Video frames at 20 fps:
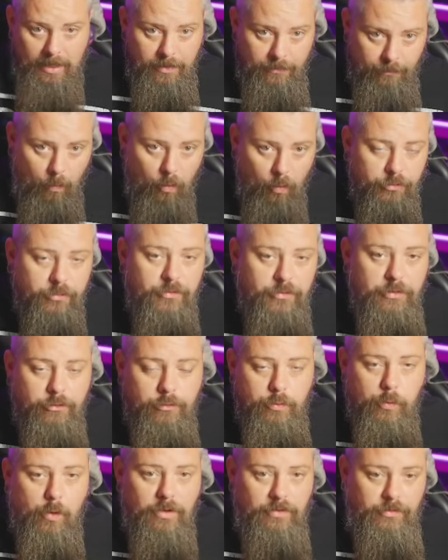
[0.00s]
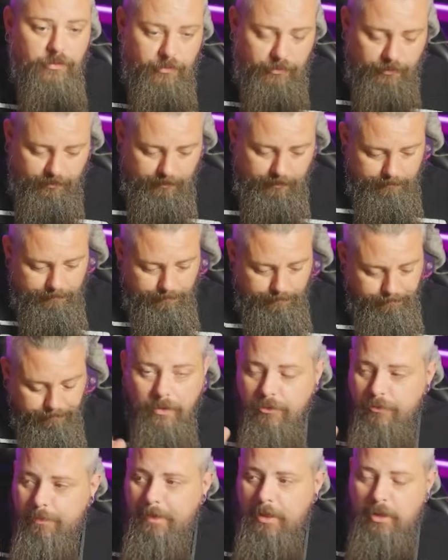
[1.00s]
I have watched this twice.
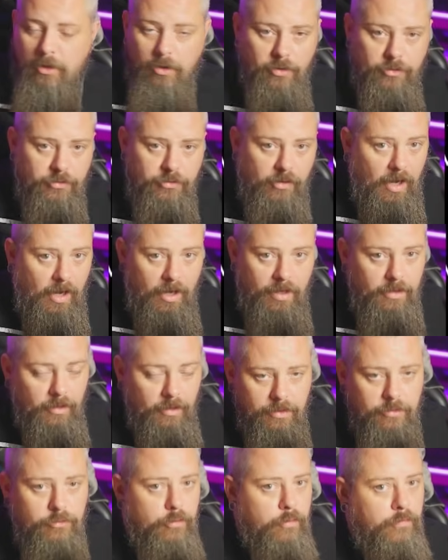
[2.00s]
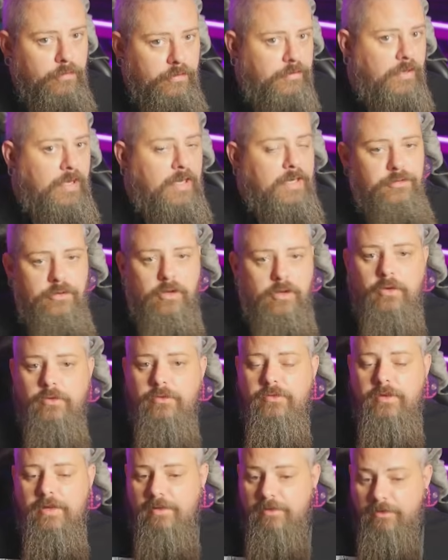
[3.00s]
Once because I like Joe Vitale's
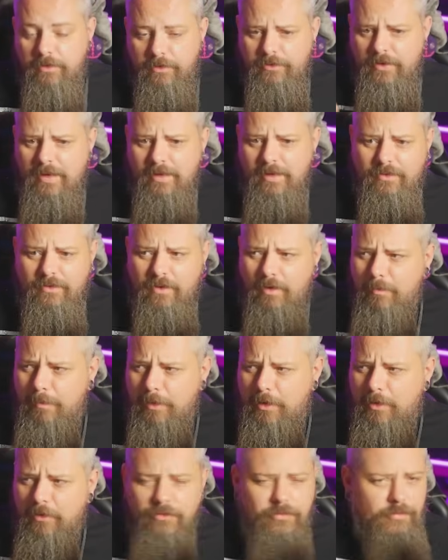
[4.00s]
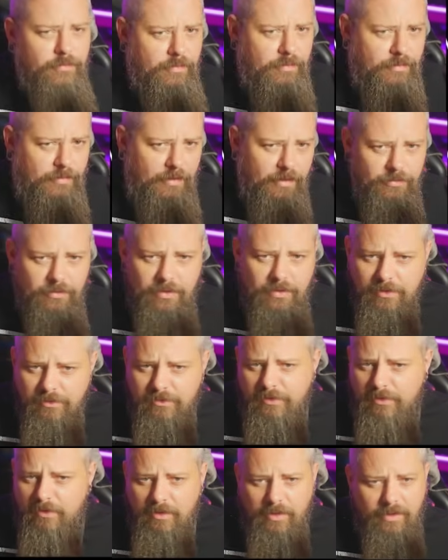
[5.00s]
content. The second time because this
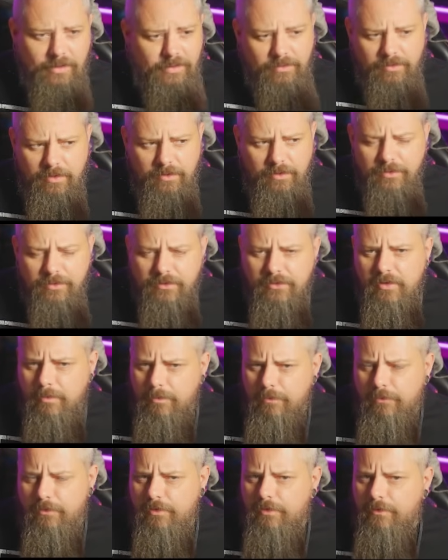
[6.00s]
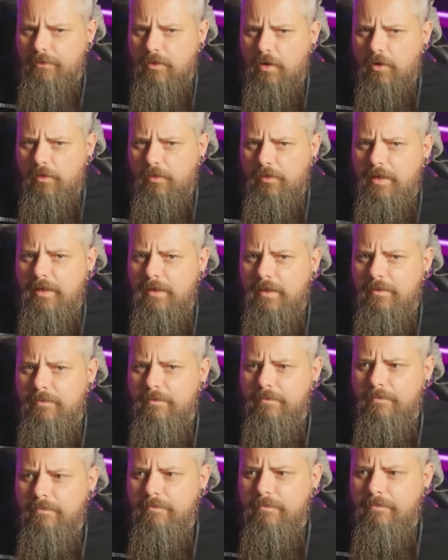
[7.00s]
isn't like the other teams that have gone there.
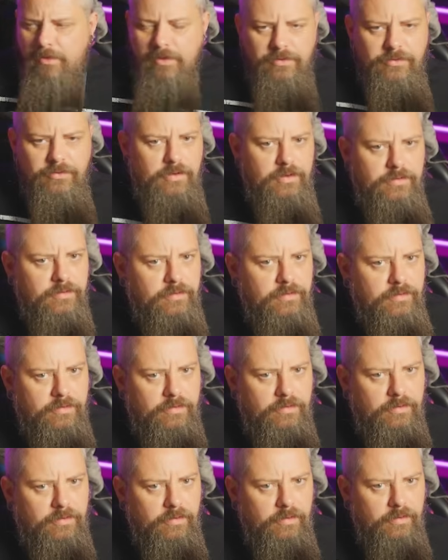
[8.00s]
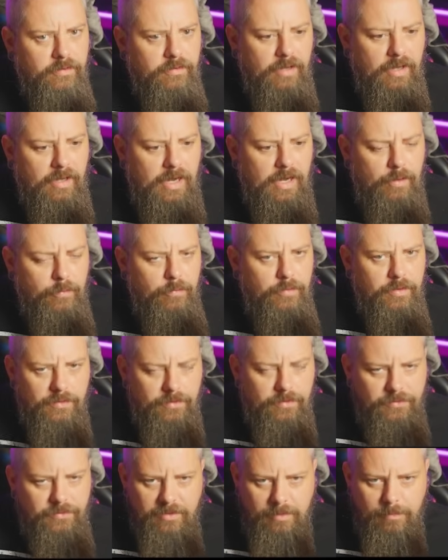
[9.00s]
This isn't how the
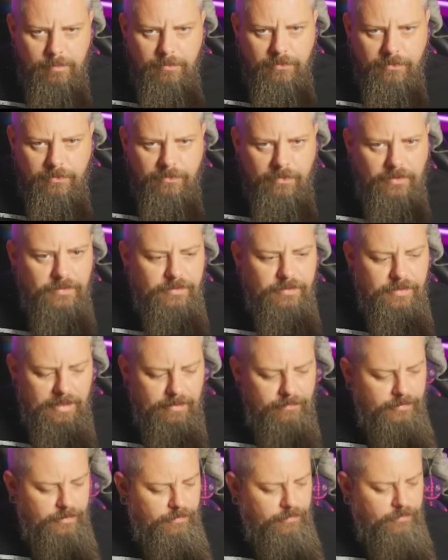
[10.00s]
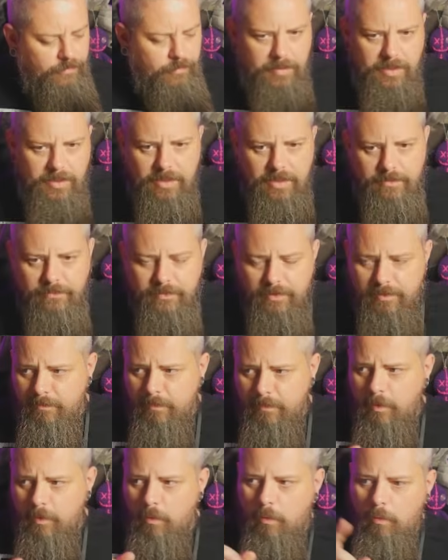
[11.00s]
other teams are finding evidence and
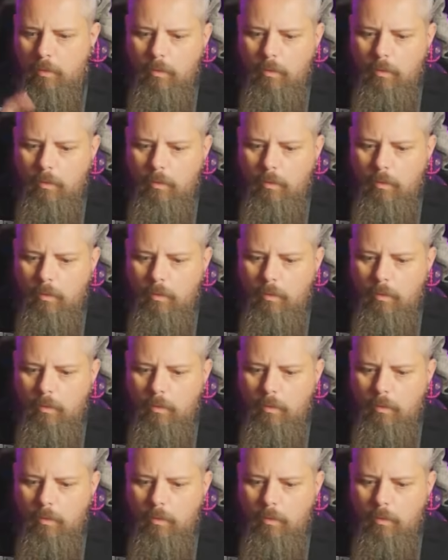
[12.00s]
behaving.